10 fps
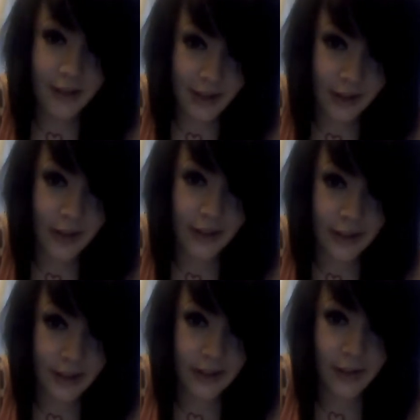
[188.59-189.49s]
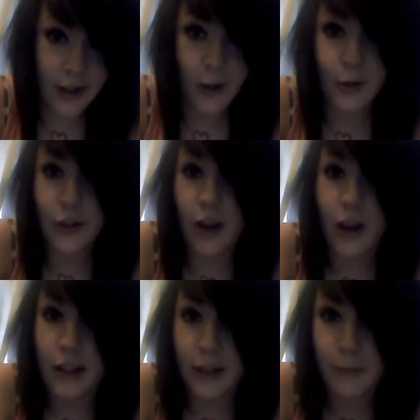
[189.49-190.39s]
Yes, I did. I got to
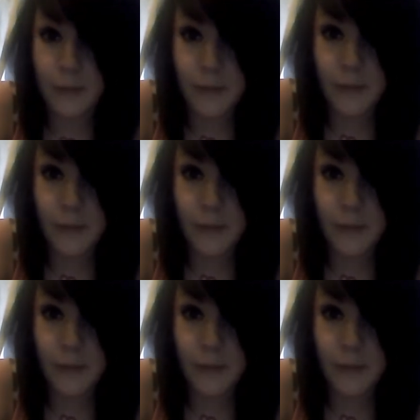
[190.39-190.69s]
hug him